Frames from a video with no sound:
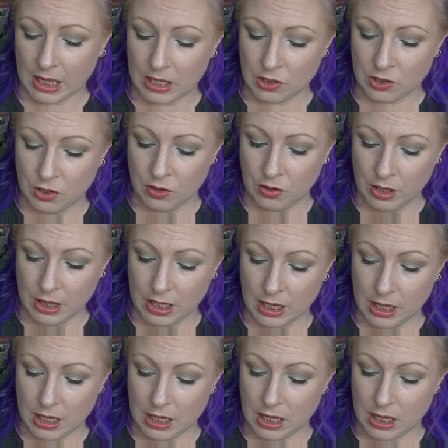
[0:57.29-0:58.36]
So
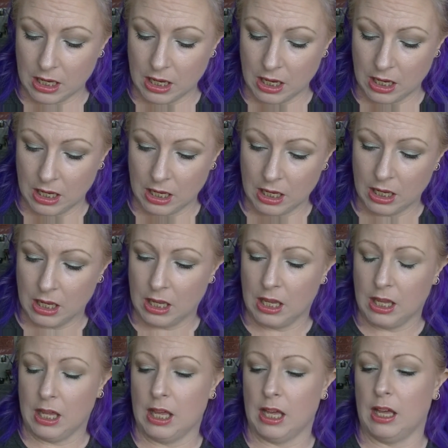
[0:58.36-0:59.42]
the
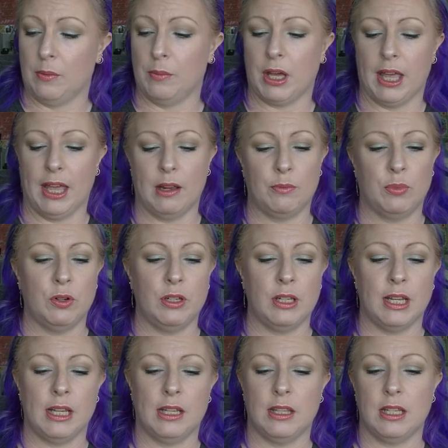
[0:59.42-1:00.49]
I had put
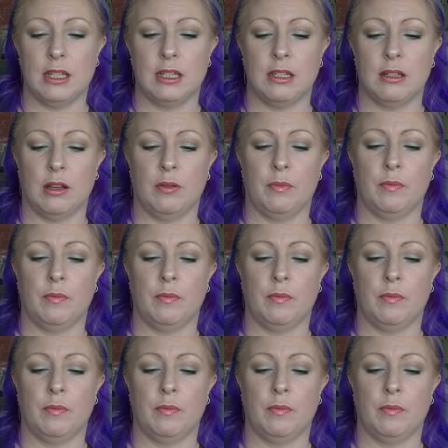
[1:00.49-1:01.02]
down this